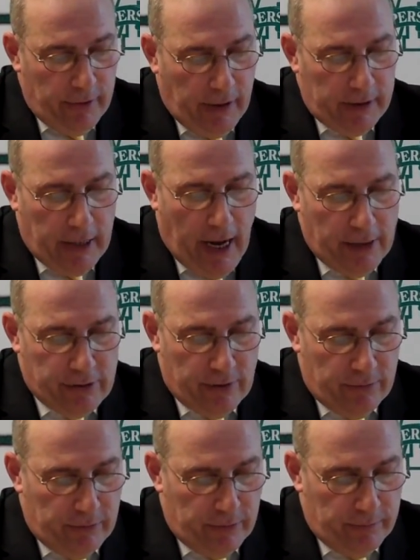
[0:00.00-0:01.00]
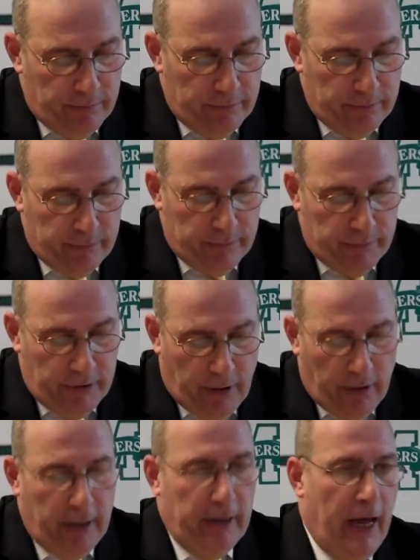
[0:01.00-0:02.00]
we had guys that were, you
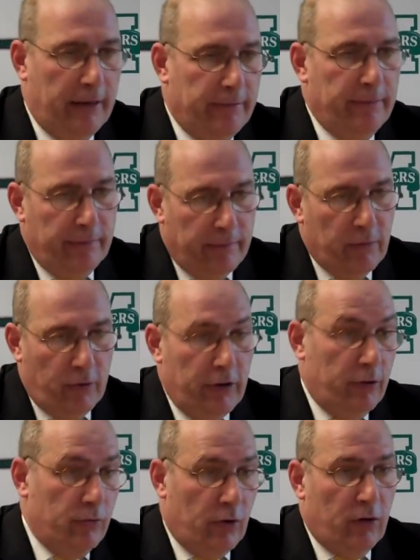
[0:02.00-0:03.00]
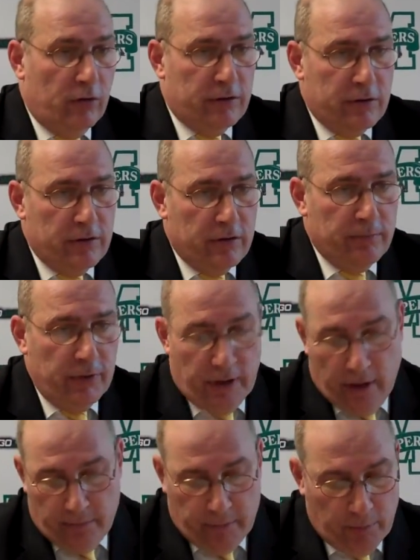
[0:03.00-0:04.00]
know, had not were in new roles, but
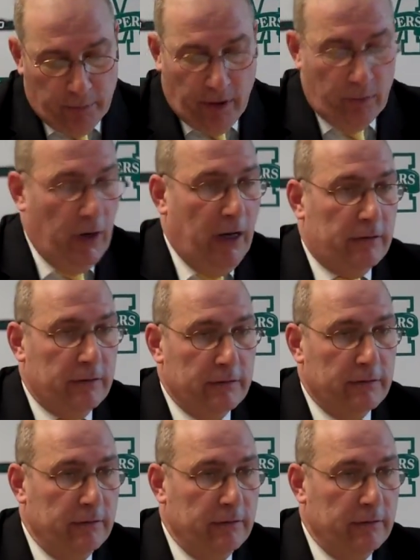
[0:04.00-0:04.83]
they they played well.